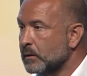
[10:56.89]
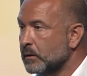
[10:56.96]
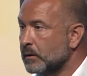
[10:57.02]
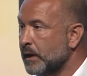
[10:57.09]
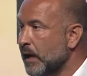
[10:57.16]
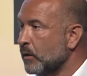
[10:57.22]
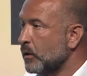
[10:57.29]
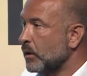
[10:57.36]

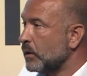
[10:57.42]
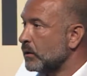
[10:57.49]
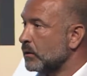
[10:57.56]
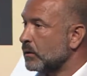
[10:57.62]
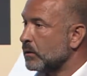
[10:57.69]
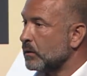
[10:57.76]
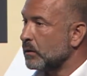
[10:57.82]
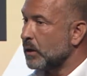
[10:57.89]
Now,
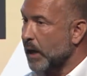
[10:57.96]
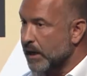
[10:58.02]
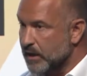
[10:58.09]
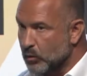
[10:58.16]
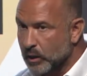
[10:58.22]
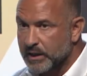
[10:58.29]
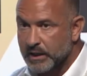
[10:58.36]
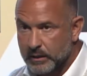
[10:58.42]

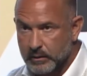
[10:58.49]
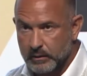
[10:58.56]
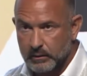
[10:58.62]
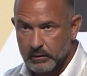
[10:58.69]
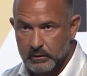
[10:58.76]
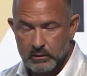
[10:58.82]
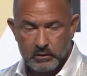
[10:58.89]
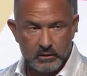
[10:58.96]
anyone here
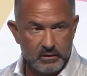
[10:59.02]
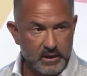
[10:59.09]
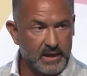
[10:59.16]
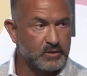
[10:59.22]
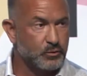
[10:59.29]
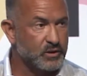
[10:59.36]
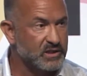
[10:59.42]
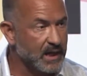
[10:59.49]
that has
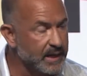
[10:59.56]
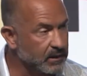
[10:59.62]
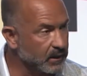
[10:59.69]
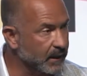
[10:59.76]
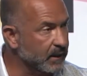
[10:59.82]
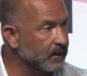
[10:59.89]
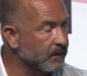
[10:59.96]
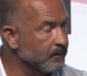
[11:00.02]

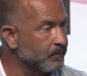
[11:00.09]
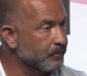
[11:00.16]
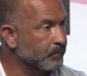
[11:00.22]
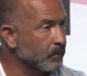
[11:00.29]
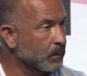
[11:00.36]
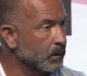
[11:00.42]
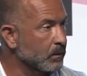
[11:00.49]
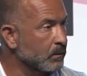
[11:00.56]
recycling,
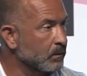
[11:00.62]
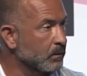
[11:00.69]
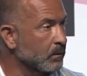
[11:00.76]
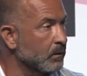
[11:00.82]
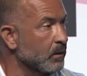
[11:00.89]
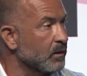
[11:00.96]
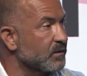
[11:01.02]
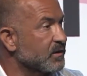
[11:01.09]

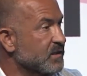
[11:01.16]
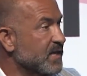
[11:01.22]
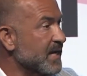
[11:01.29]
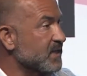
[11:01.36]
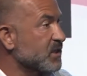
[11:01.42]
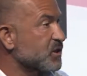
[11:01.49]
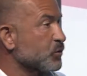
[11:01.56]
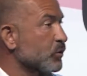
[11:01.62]
that
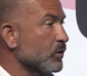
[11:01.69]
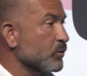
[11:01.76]
takes it to a